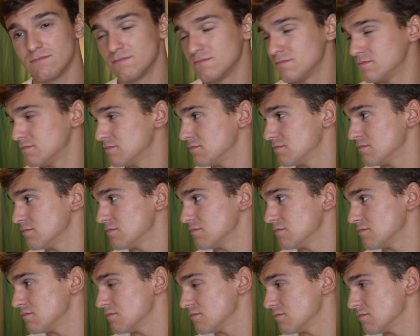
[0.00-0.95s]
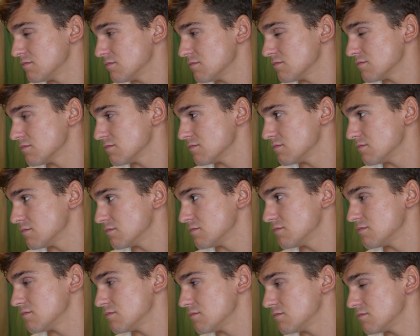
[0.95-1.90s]

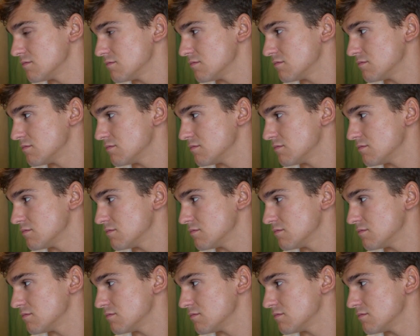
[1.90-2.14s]
(silent)